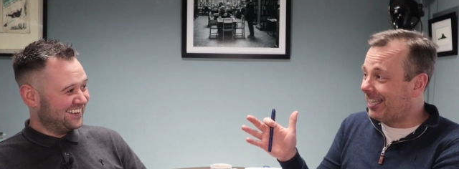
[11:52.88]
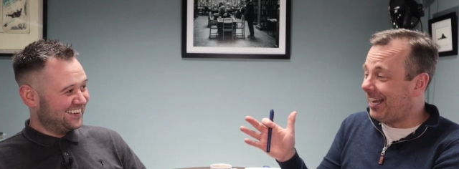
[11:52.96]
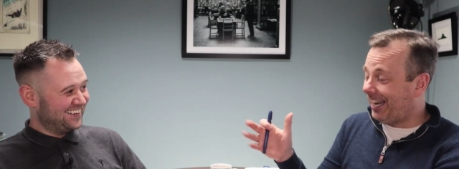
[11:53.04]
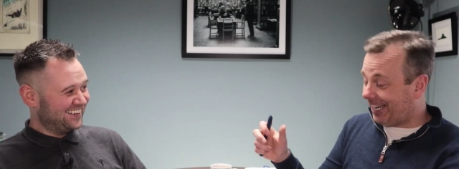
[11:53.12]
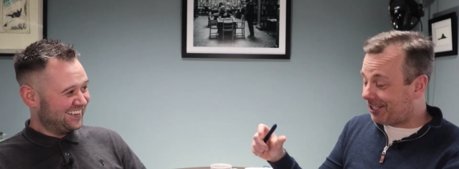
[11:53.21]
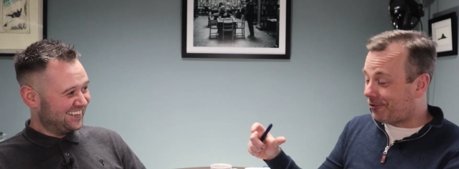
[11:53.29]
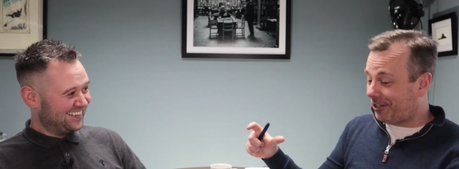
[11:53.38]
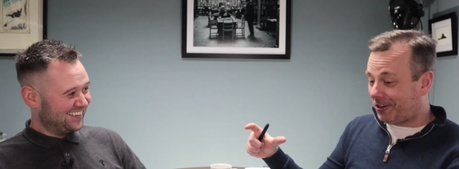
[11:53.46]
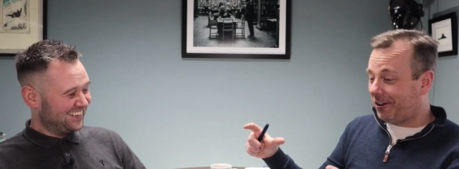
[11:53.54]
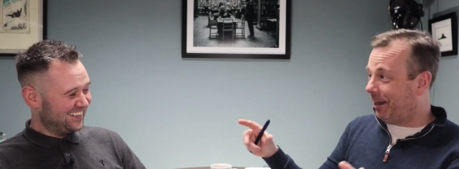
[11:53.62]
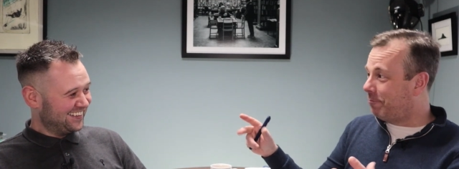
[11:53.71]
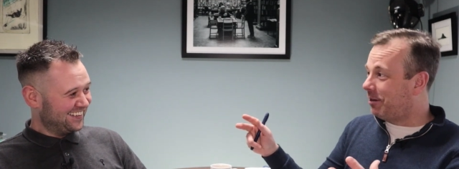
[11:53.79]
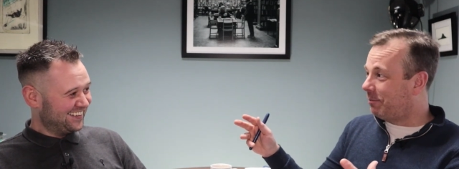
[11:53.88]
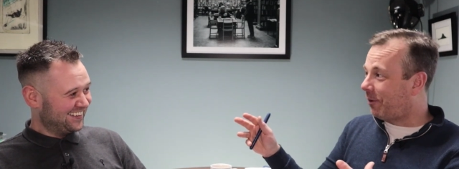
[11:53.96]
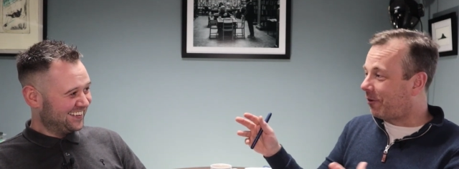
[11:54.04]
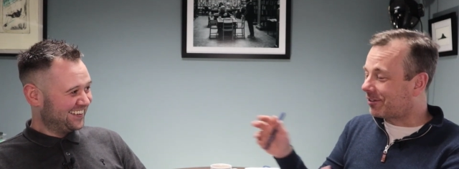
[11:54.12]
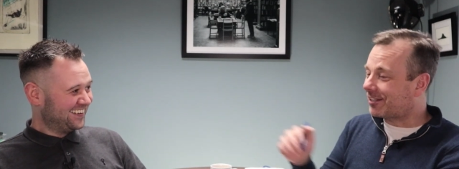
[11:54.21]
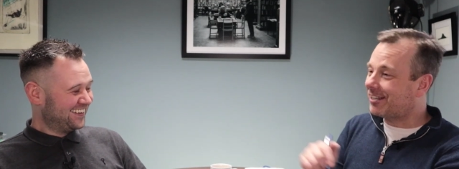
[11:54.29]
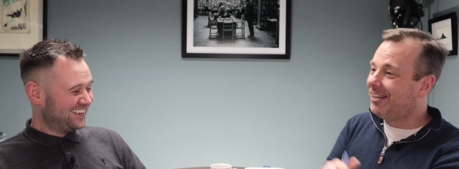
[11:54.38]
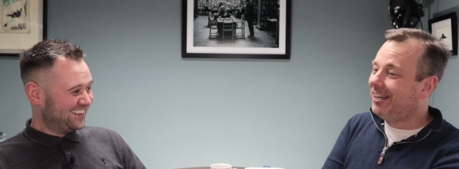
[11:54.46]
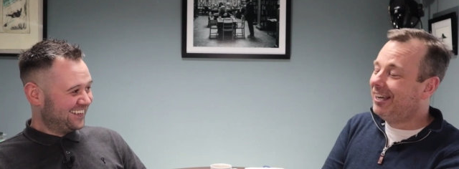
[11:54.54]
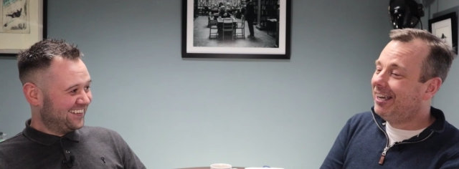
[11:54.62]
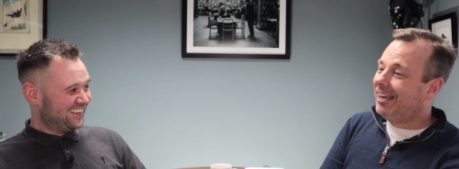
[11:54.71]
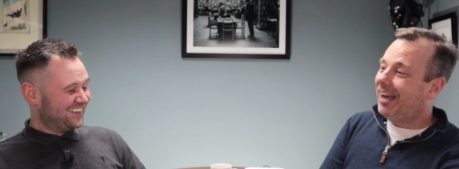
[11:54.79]
Speaker 1: I literally got an empty box.
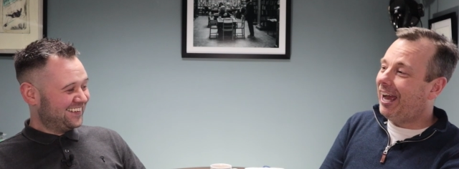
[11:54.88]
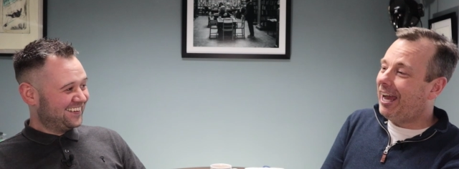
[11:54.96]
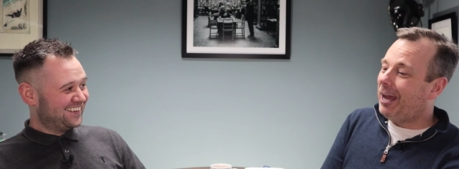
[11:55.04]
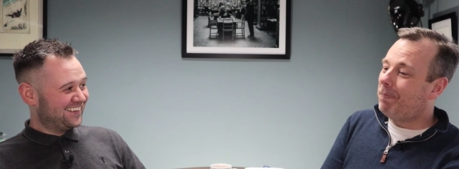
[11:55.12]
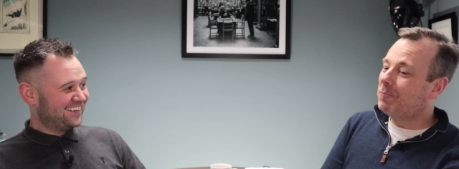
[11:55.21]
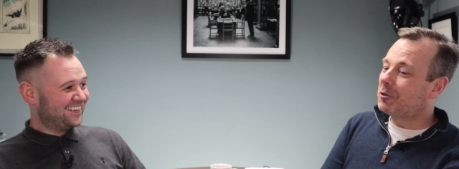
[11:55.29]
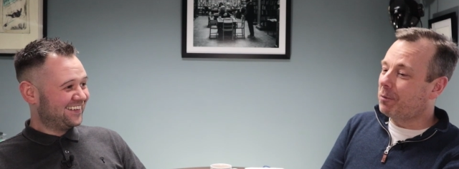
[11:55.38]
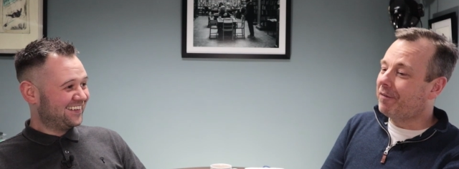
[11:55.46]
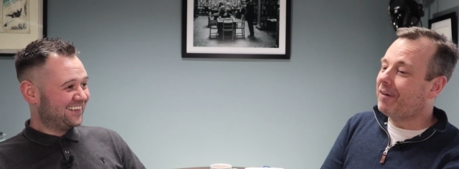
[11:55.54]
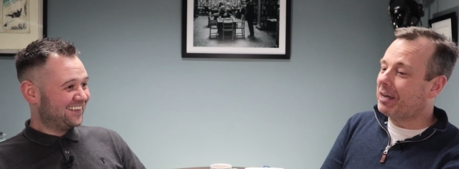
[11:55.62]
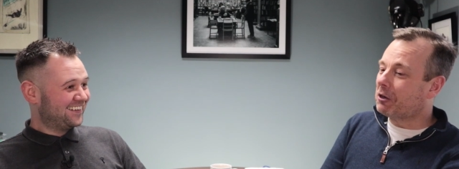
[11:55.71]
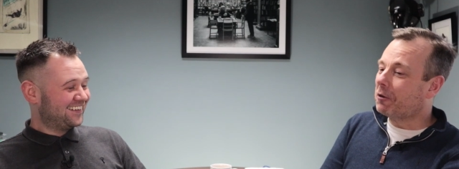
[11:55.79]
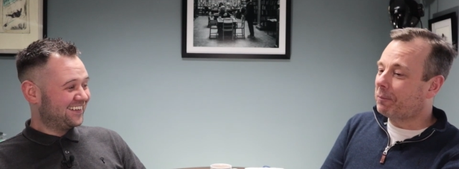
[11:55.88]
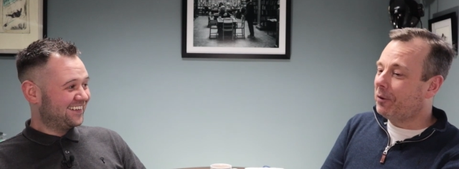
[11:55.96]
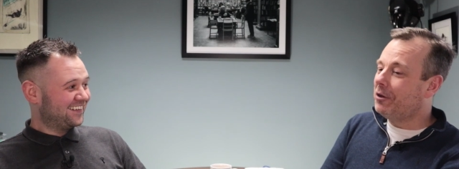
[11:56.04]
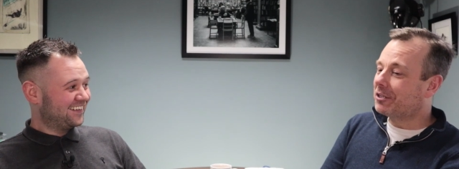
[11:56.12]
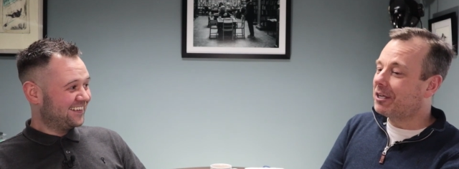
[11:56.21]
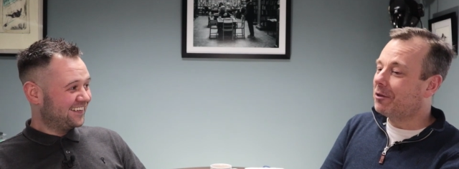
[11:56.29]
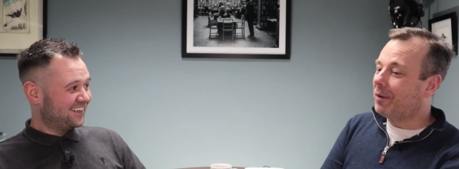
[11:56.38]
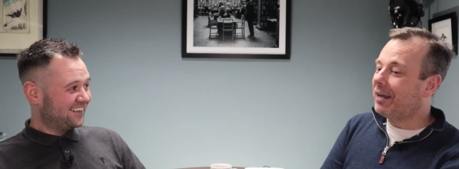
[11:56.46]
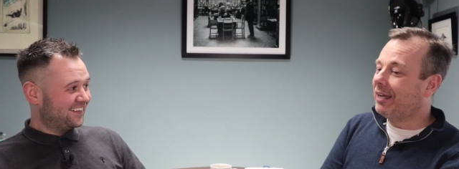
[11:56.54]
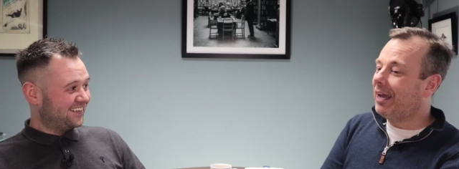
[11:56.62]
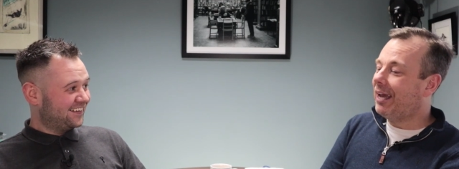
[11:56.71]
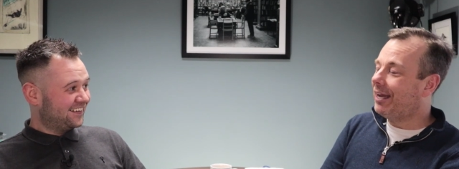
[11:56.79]
Um, to be fair, I got a person and they went,
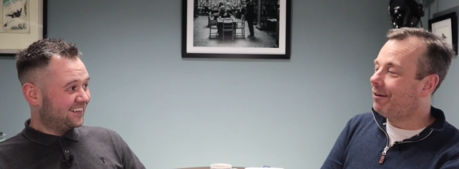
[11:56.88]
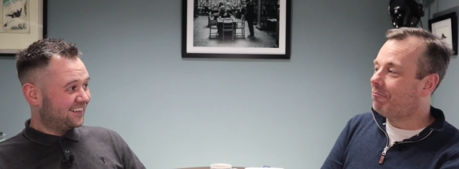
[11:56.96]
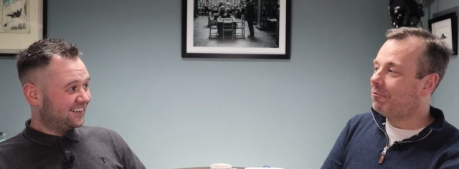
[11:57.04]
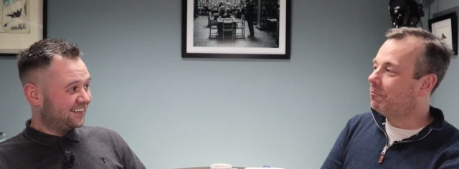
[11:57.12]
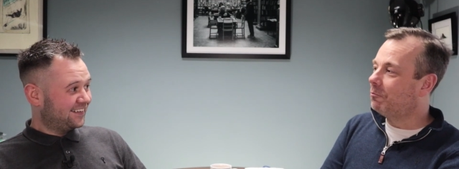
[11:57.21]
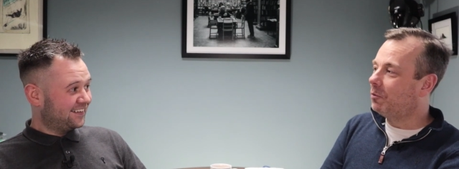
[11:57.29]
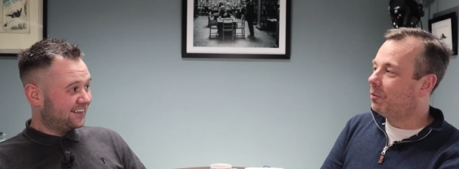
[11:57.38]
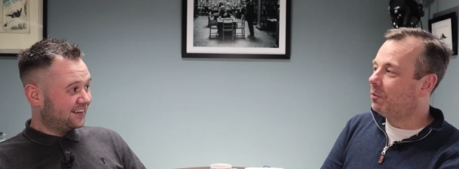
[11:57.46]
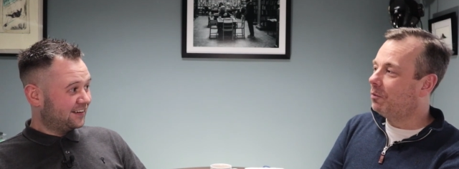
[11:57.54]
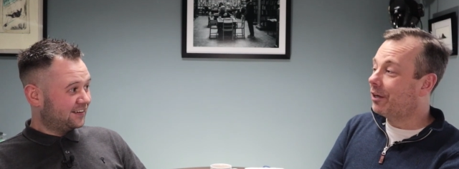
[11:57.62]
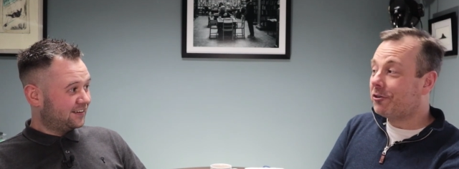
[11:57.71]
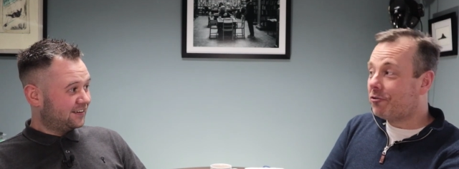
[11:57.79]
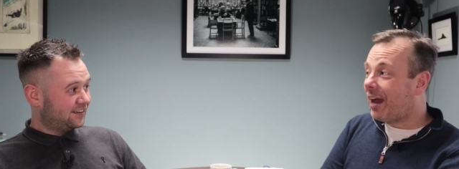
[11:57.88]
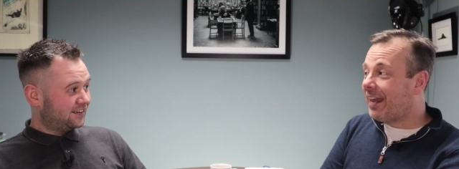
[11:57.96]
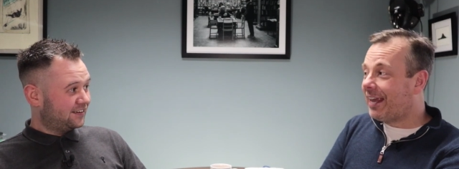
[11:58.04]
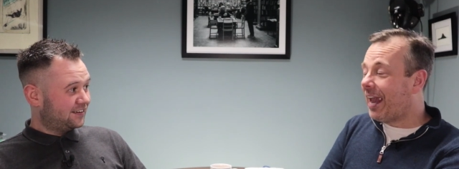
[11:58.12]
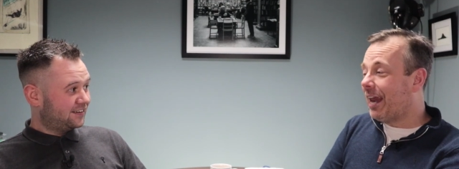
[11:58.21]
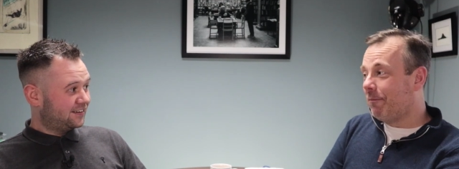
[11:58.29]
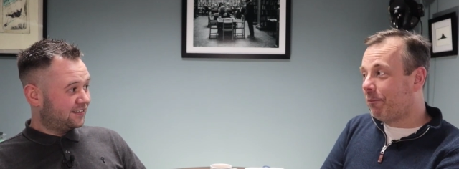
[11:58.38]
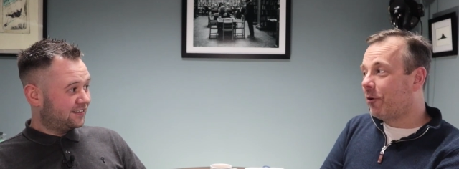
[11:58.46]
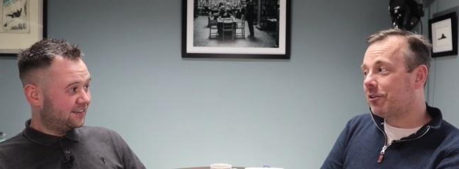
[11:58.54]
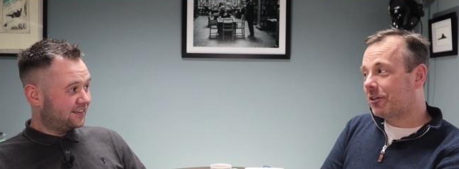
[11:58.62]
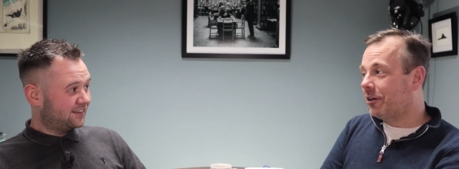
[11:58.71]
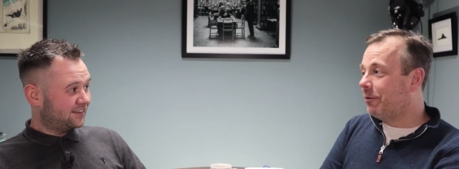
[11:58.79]
yeah, we'll try again, but it's
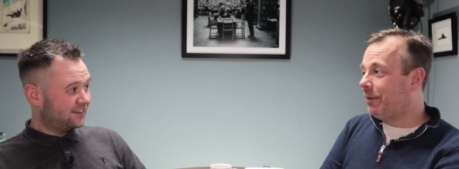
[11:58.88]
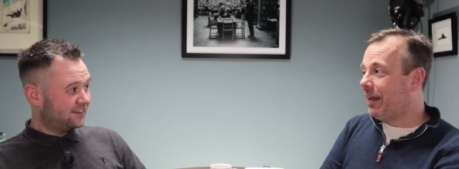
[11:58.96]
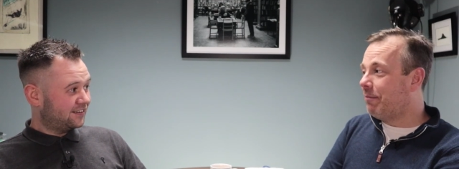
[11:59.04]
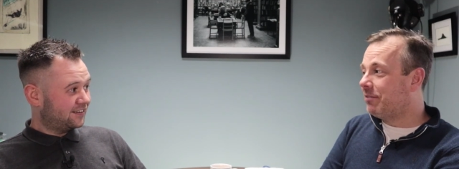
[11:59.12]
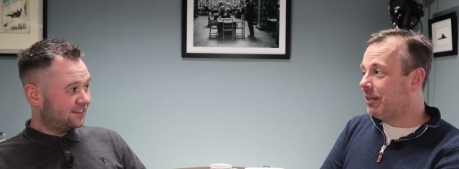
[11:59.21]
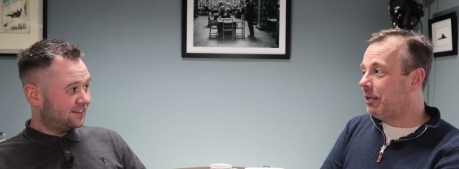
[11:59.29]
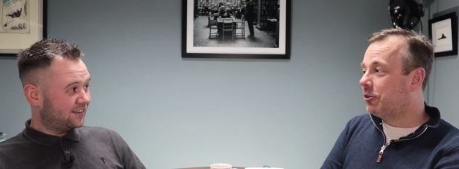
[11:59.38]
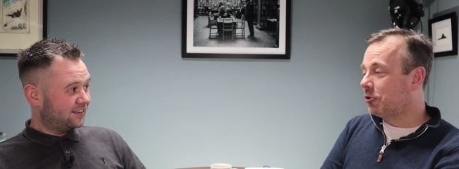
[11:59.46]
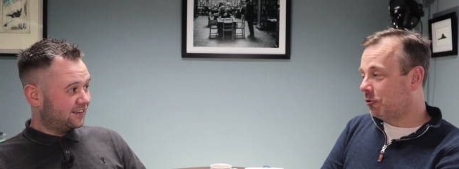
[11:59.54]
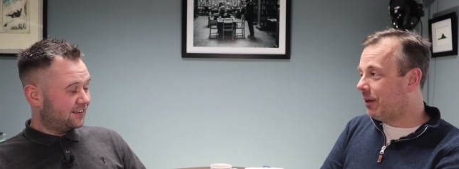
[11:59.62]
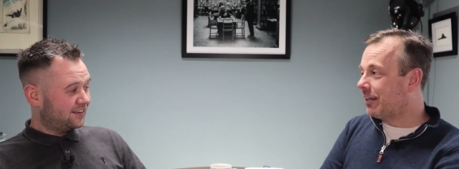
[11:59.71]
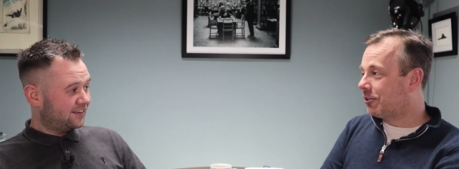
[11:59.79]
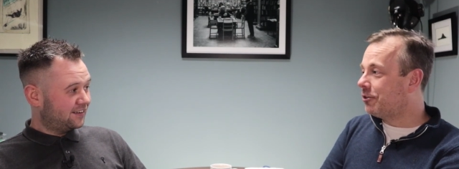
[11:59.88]
going to be empty, so let's do